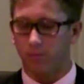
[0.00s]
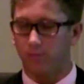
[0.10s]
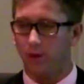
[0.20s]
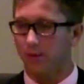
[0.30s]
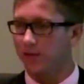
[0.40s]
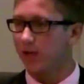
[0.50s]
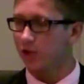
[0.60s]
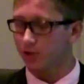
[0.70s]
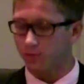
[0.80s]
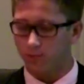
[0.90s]

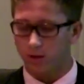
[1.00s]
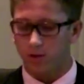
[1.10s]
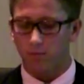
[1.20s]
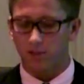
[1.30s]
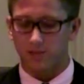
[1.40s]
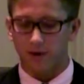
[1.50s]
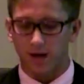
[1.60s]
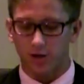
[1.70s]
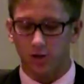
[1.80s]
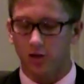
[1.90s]
pigmentation mismatch.
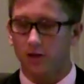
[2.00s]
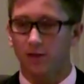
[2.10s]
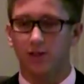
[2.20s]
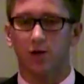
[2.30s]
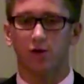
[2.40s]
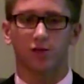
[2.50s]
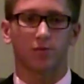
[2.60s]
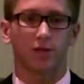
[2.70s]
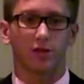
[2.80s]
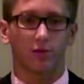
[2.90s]
These scars can
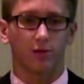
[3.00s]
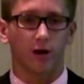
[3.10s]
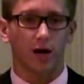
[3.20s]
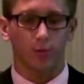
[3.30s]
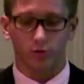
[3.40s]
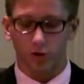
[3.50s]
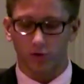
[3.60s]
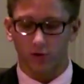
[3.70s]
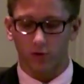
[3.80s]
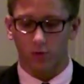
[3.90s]
be either
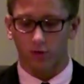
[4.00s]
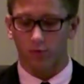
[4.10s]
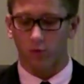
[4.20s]
hypertrophic or can form